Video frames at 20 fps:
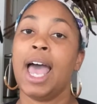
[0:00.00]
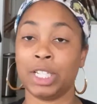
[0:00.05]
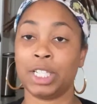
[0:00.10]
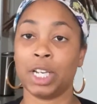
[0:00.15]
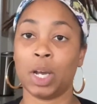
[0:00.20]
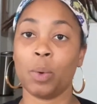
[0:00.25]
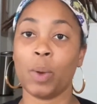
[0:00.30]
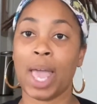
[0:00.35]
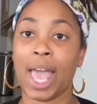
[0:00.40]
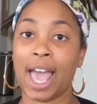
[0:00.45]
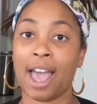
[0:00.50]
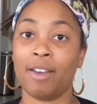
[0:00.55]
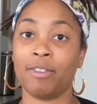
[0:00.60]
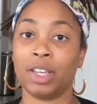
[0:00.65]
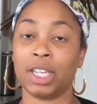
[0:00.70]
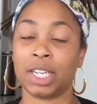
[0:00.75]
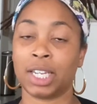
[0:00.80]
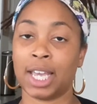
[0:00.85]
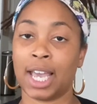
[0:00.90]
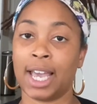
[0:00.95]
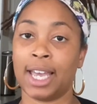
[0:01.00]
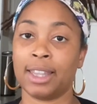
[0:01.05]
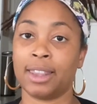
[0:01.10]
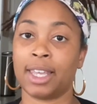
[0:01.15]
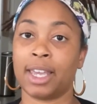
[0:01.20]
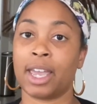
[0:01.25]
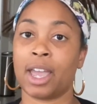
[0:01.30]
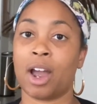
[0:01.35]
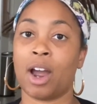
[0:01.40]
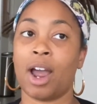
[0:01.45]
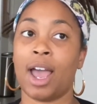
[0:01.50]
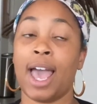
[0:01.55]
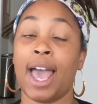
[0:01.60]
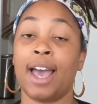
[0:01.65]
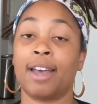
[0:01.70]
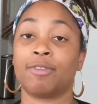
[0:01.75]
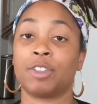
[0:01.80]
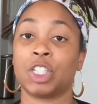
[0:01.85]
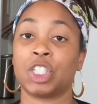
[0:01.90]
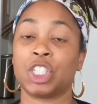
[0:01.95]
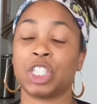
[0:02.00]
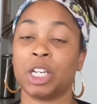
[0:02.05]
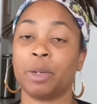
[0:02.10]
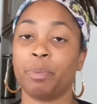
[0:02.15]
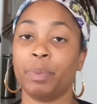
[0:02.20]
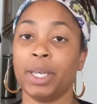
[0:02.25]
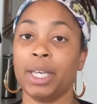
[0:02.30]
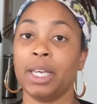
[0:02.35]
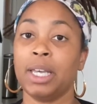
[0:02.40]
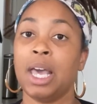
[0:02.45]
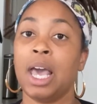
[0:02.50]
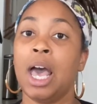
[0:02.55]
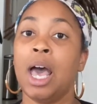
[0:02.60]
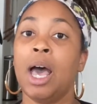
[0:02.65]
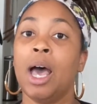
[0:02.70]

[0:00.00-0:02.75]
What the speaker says: Don't have it yet, they have to ship it.